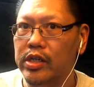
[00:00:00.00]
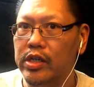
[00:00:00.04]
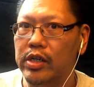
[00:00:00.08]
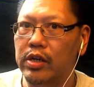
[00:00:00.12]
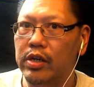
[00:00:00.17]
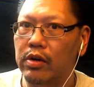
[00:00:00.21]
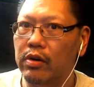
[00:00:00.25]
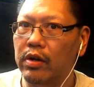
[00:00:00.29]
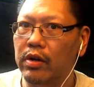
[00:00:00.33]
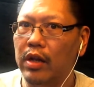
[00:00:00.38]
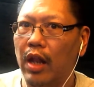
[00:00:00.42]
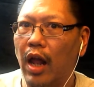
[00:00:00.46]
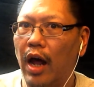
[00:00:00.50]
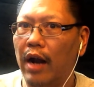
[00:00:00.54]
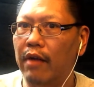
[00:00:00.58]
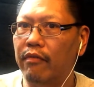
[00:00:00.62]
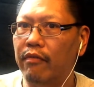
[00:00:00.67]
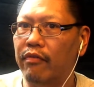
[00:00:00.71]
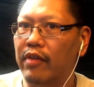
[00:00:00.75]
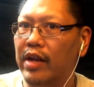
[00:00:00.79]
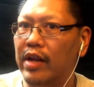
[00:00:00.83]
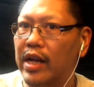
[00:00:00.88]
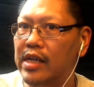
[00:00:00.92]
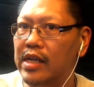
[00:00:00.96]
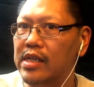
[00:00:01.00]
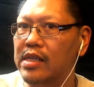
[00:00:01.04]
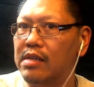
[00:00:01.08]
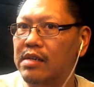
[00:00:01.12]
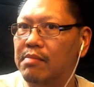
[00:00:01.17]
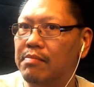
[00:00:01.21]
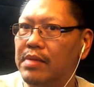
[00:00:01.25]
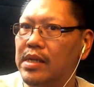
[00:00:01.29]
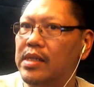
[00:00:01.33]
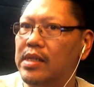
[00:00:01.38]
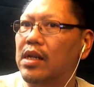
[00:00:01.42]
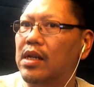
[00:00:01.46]
A lot of
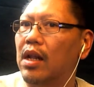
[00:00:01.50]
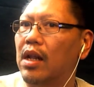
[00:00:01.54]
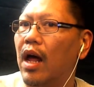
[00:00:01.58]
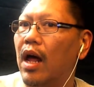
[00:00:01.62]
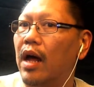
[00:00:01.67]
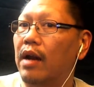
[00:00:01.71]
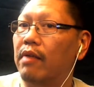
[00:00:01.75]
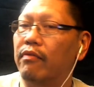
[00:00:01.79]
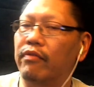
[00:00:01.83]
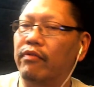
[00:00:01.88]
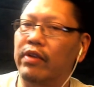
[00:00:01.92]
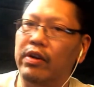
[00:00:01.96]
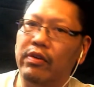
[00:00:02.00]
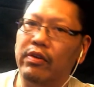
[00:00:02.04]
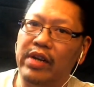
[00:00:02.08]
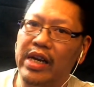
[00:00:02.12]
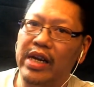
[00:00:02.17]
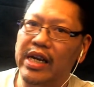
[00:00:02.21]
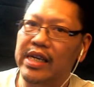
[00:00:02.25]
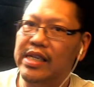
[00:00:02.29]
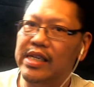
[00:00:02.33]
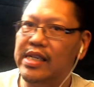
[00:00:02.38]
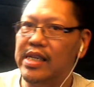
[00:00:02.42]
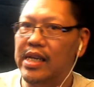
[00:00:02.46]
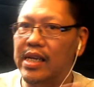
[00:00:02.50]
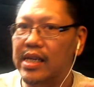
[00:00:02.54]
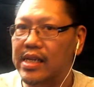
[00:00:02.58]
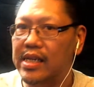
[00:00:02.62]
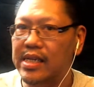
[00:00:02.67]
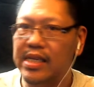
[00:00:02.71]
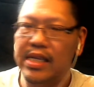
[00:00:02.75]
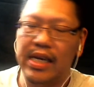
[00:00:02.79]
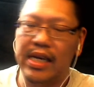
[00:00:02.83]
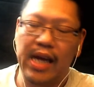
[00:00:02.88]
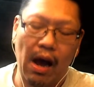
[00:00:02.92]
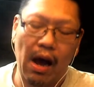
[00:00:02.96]
guesstimates, a lot of, testing to
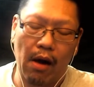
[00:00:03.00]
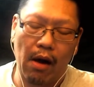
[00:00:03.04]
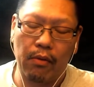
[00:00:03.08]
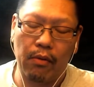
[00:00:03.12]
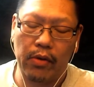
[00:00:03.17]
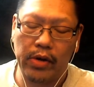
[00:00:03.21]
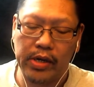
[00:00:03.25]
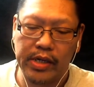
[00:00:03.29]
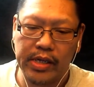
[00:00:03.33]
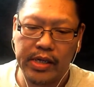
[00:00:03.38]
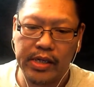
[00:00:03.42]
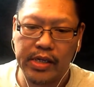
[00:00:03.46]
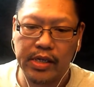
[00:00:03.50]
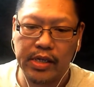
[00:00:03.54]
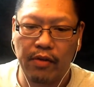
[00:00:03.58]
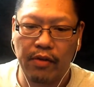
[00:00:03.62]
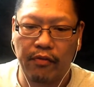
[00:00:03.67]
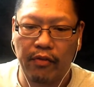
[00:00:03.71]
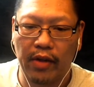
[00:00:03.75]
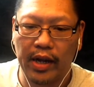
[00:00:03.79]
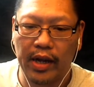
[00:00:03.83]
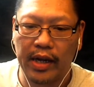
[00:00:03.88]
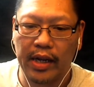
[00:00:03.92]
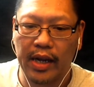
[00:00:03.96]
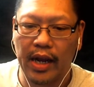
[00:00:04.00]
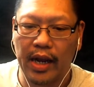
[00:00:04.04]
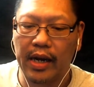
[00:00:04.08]
see how it works and stuff like that.